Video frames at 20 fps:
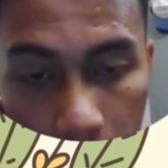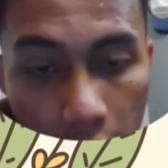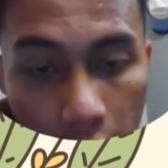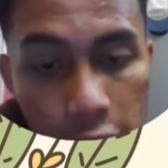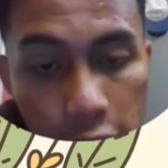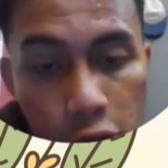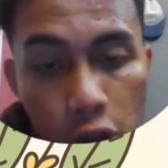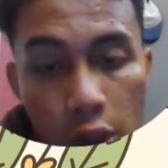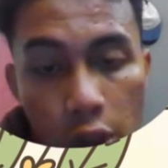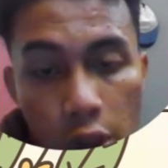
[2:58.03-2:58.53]

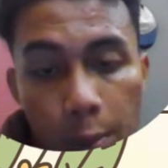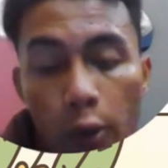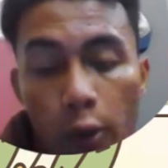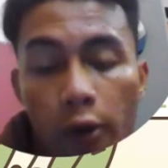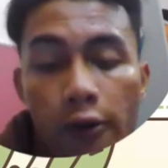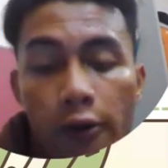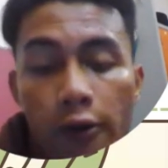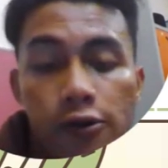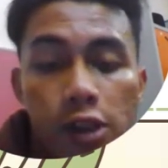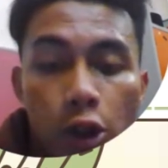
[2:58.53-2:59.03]
x to the power
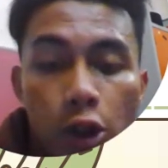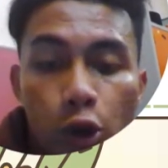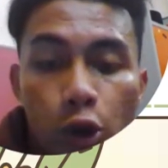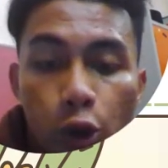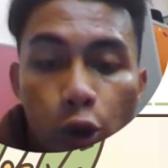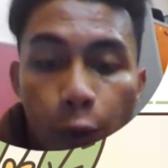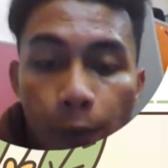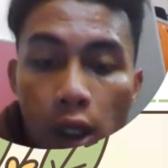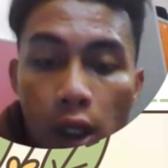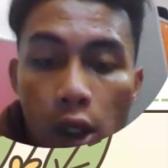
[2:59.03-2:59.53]
of 0,
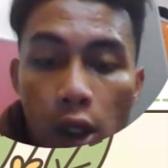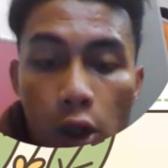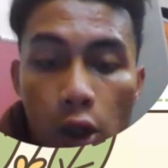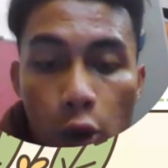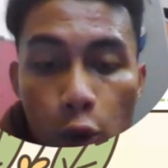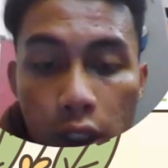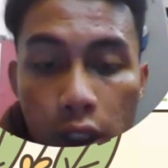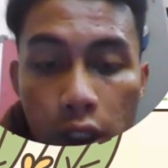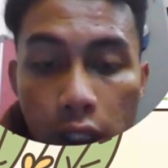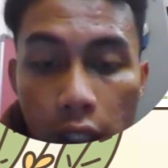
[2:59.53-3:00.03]

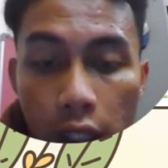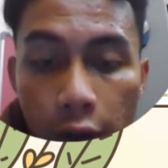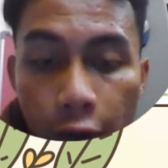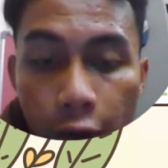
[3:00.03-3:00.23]
we get